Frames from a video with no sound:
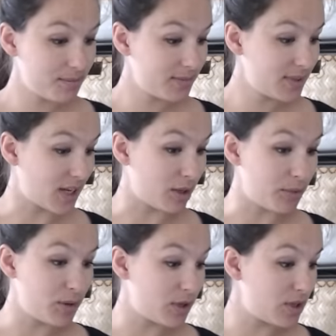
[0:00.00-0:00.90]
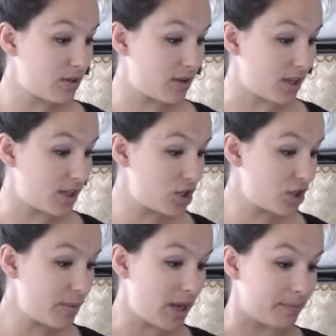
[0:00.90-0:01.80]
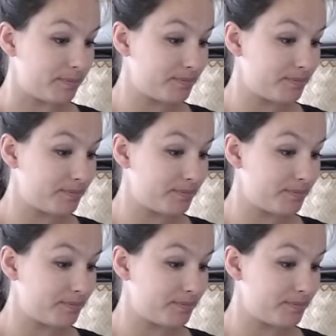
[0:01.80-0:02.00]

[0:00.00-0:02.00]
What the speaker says: tell me what you think it should be.